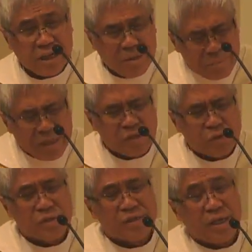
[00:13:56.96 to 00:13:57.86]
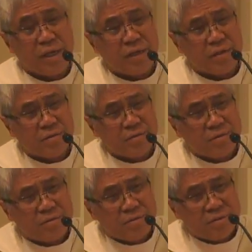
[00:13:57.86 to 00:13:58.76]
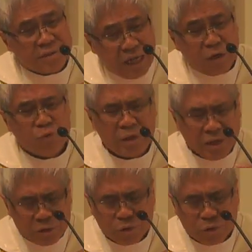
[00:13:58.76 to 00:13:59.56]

it means to say, now we are